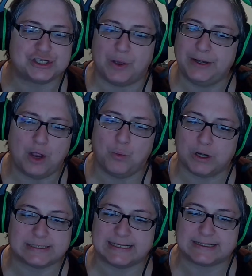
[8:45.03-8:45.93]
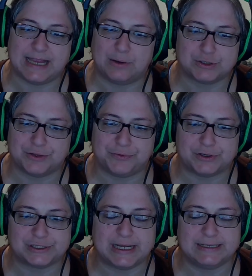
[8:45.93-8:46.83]
So I don't work 6 hours on
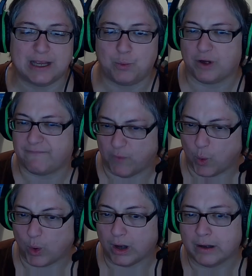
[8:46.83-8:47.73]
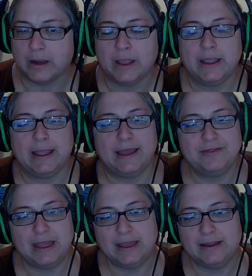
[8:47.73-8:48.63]
Thursdays. I work 4. And
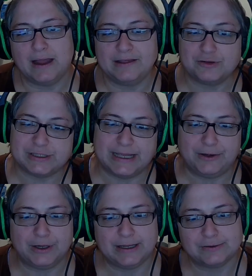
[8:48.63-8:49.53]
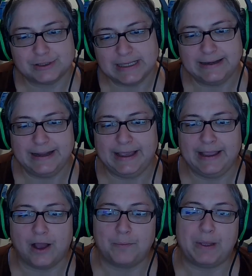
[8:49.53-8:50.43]
then either Saturday or
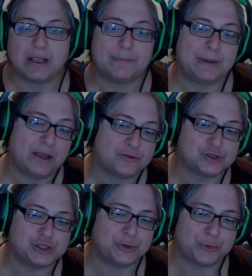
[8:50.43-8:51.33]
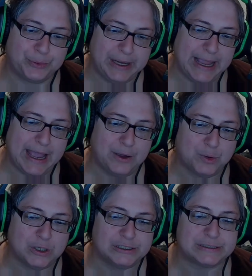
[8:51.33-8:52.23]
Sunday, I'll pick up another 2-3
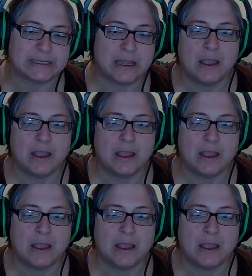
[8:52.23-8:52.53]
hours.